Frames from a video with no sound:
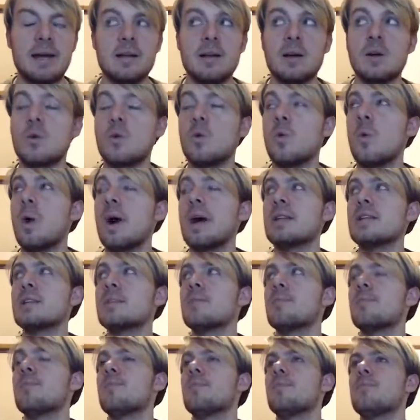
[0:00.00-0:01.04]
a quite
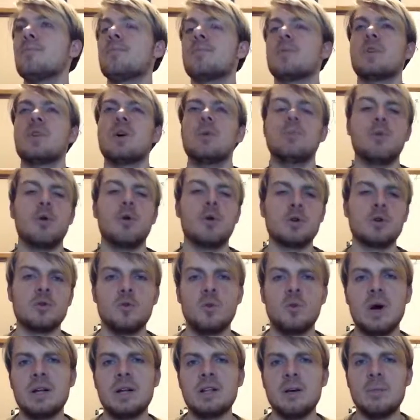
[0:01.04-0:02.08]
important
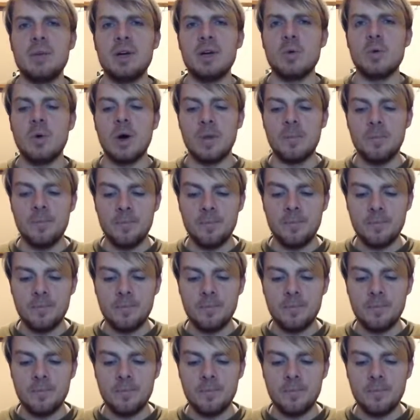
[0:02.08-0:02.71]
one, a big one.